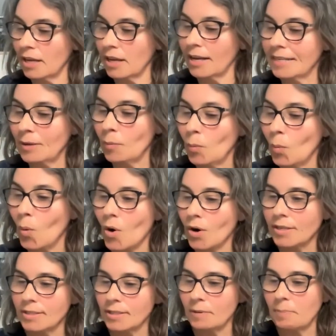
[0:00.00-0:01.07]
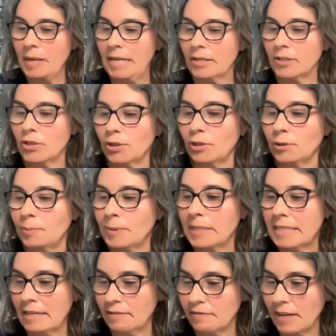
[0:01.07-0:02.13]
I didn't want to be too
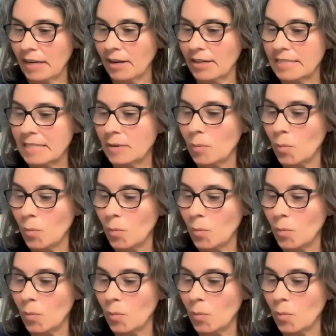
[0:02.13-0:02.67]
specific. I didn't